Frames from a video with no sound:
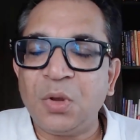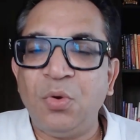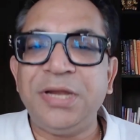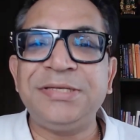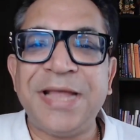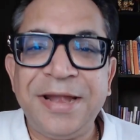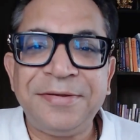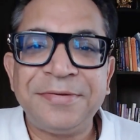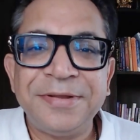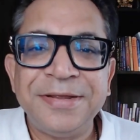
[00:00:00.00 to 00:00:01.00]
What is
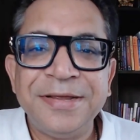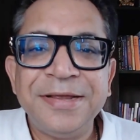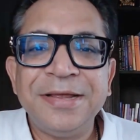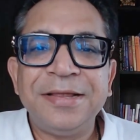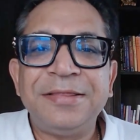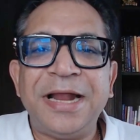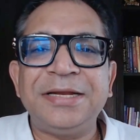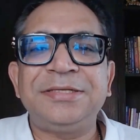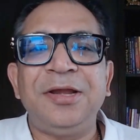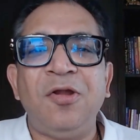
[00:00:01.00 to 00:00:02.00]
that?
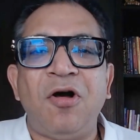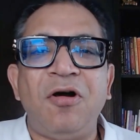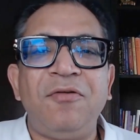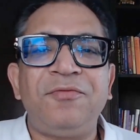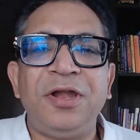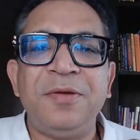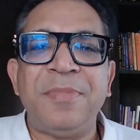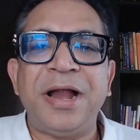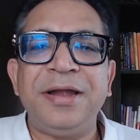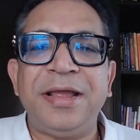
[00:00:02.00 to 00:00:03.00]
That is the law of
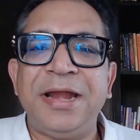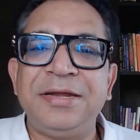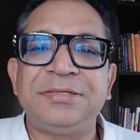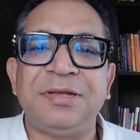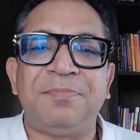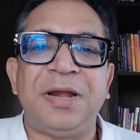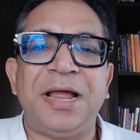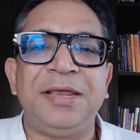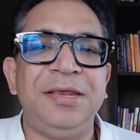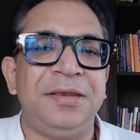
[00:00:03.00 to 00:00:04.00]
demand and
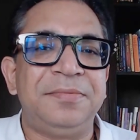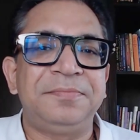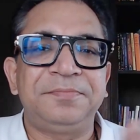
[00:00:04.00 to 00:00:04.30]
supply.